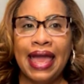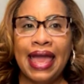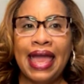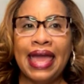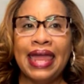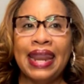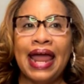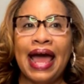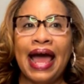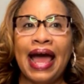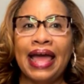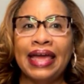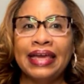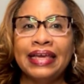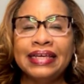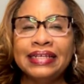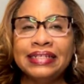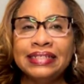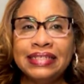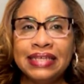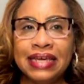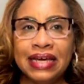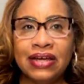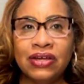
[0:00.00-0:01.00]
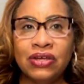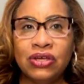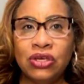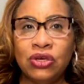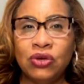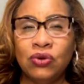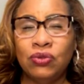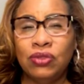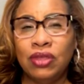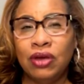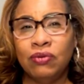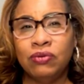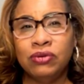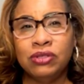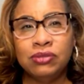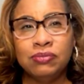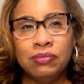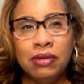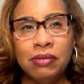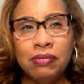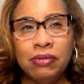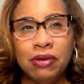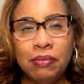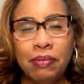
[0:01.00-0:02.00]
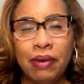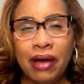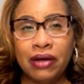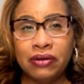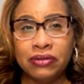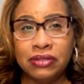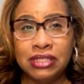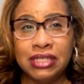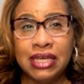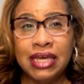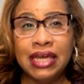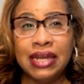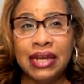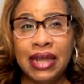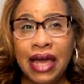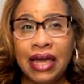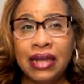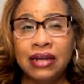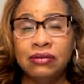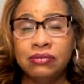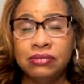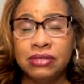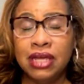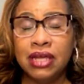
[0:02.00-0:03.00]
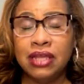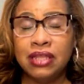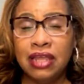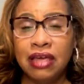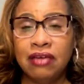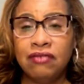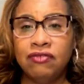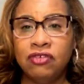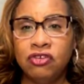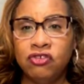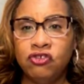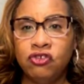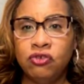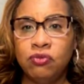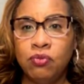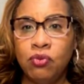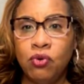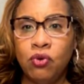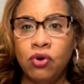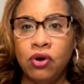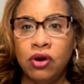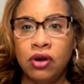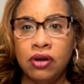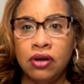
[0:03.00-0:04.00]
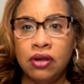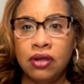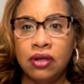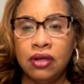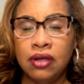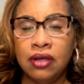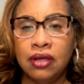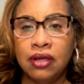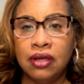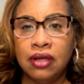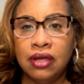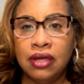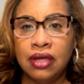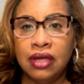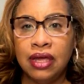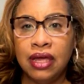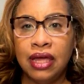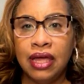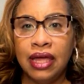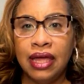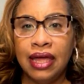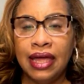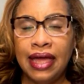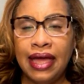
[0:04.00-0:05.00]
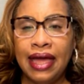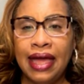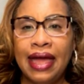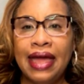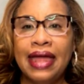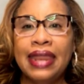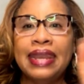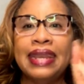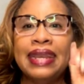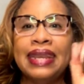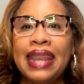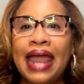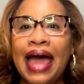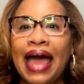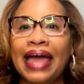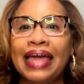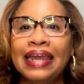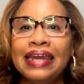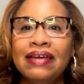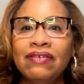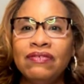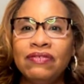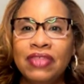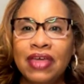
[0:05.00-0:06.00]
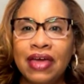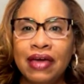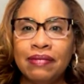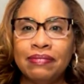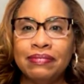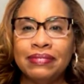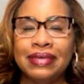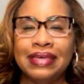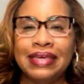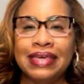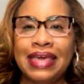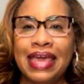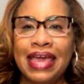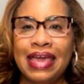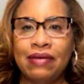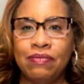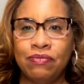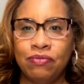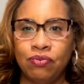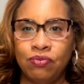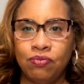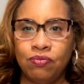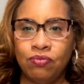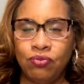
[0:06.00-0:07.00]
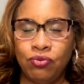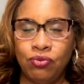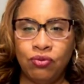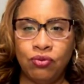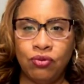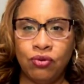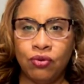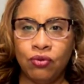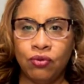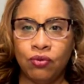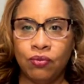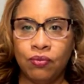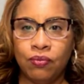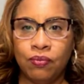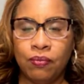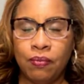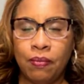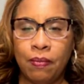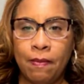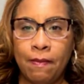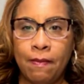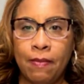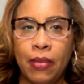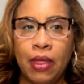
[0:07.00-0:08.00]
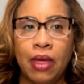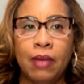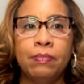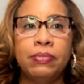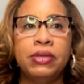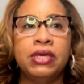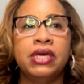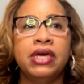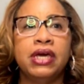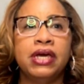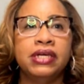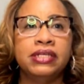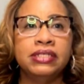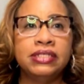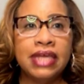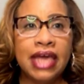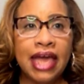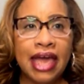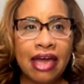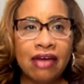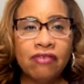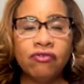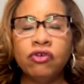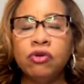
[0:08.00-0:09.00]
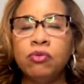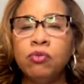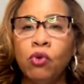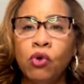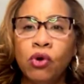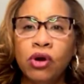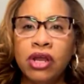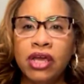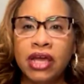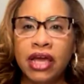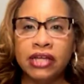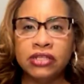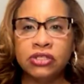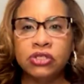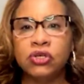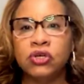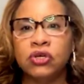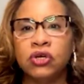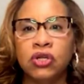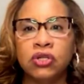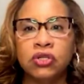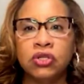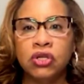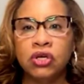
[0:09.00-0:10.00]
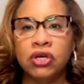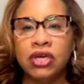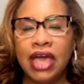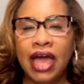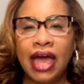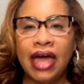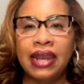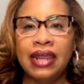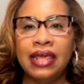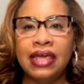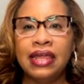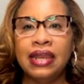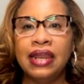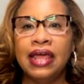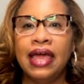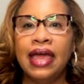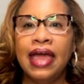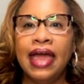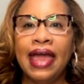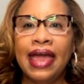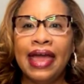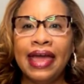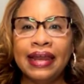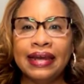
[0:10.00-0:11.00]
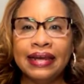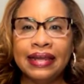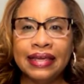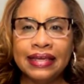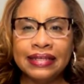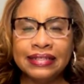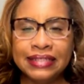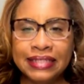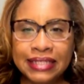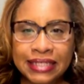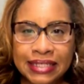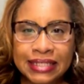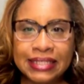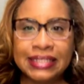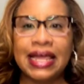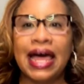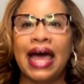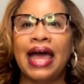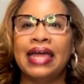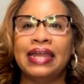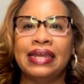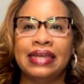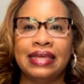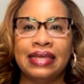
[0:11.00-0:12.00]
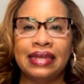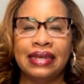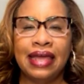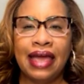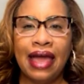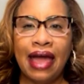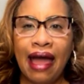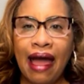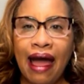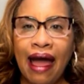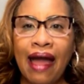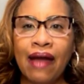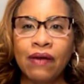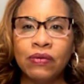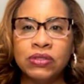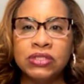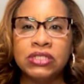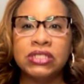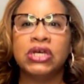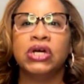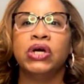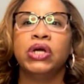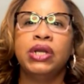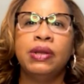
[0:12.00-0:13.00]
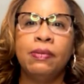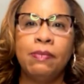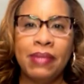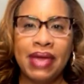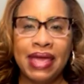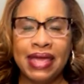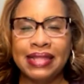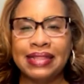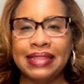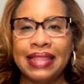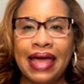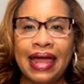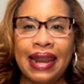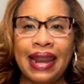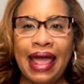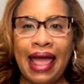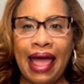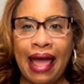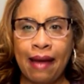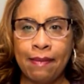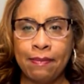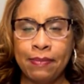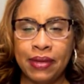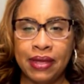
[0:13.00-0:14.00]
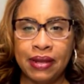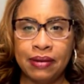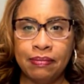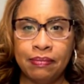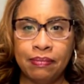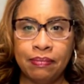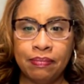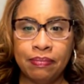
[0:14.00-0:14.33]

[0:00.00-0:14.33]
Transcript: And I can tell you, there was maybe about 10 items on that vision board. 9 of them came through because every morning I took a look at it and decided I was going to make that happen.